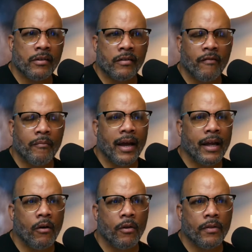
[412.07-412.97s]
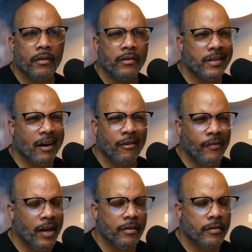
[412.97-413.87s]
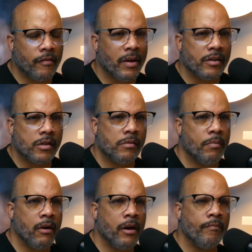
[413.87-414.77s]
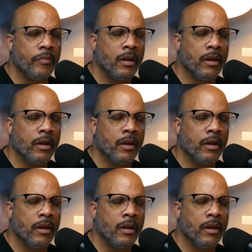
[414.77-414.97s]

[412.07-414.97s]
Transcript: of my health, sacrifices of my spirit,